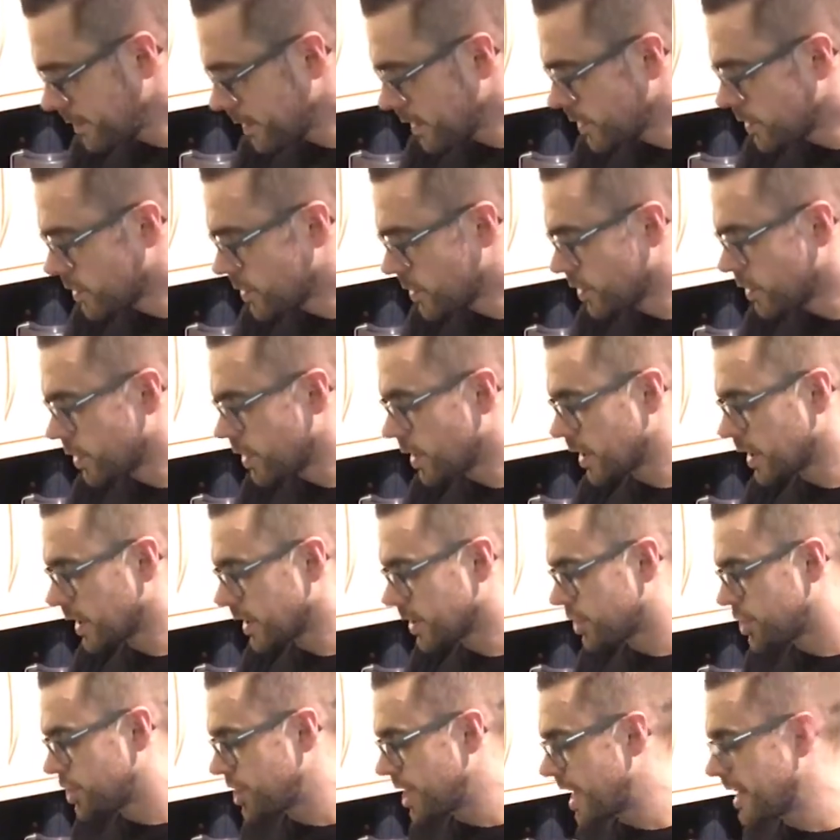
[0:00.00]
So
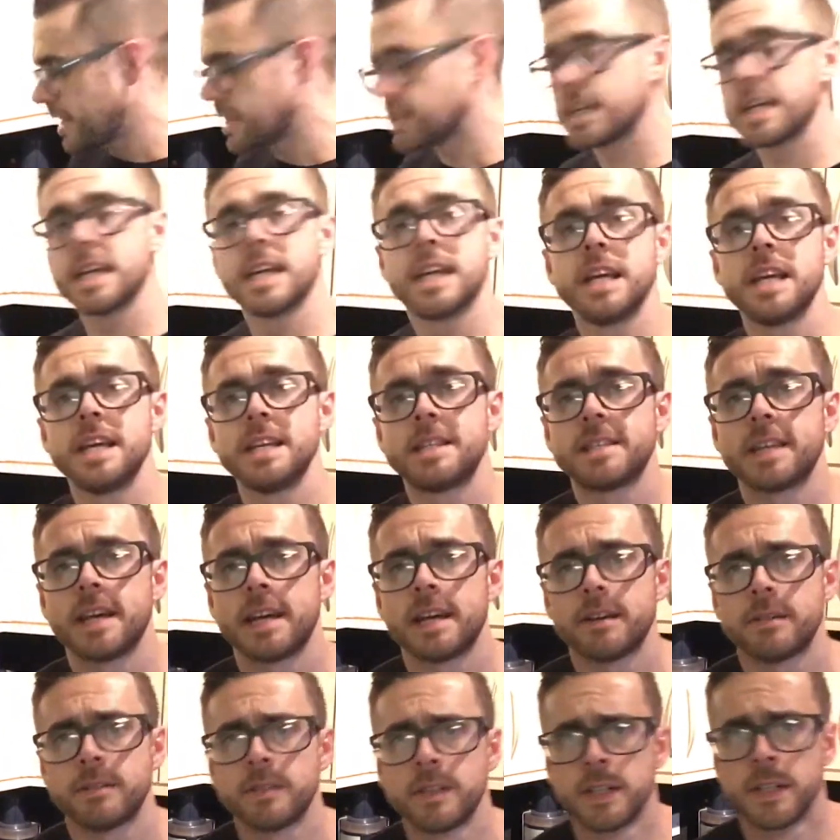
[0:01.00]
gently heat
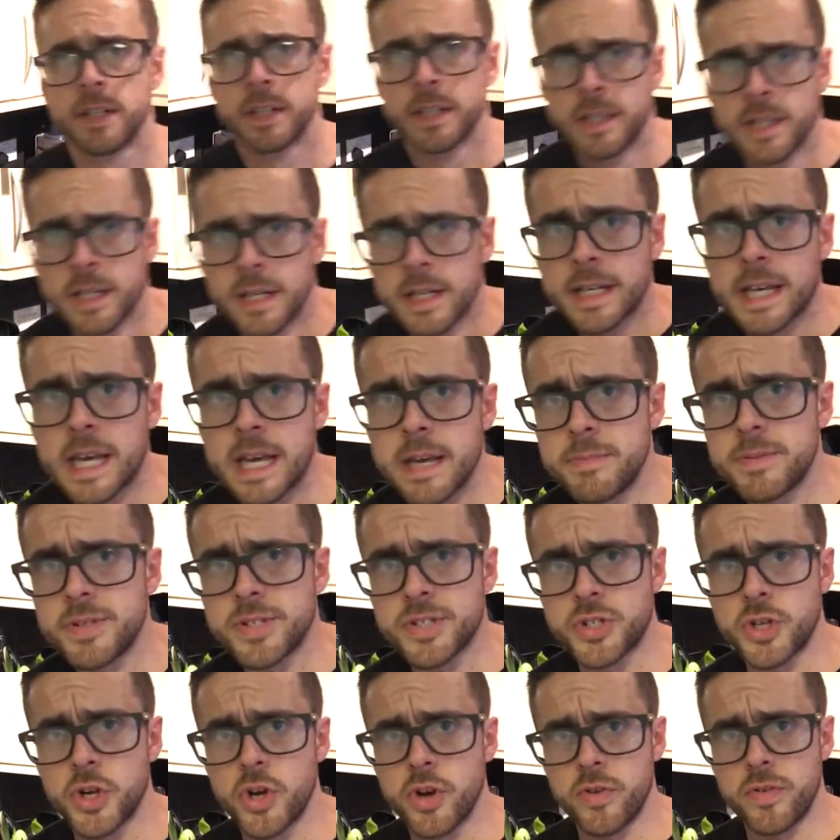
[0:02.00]
it, keep
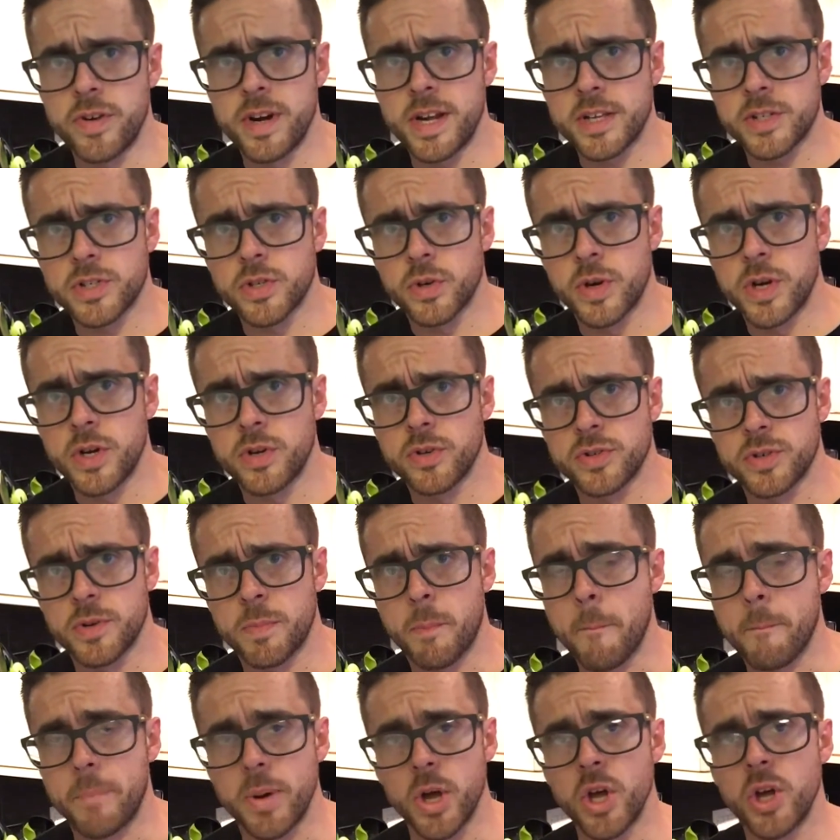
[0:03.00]
stirring it so it
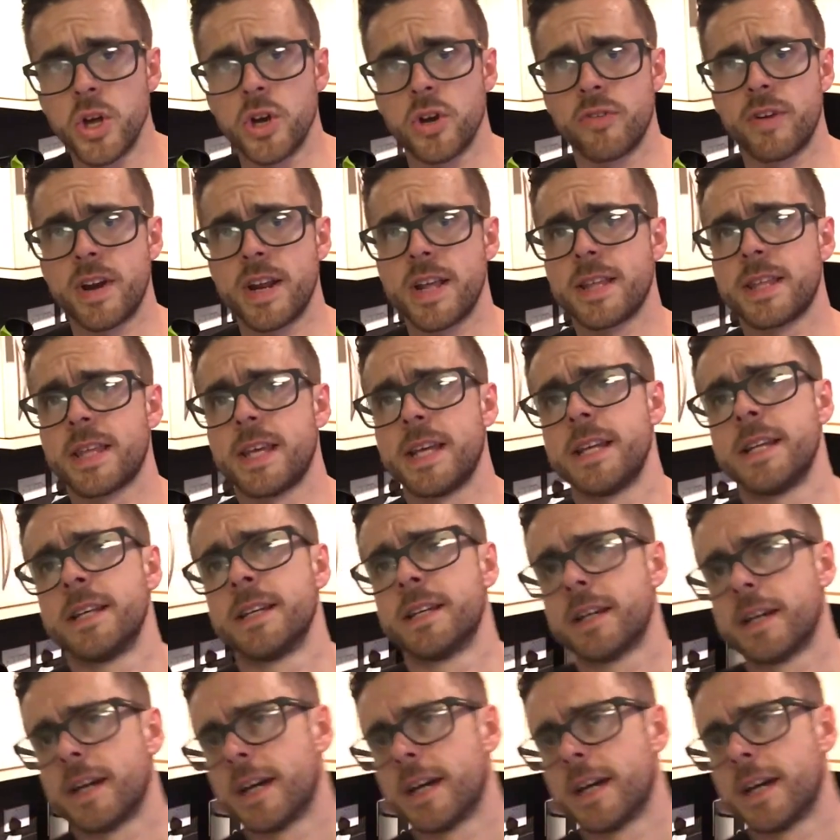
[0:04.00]
doesn't burn or anything.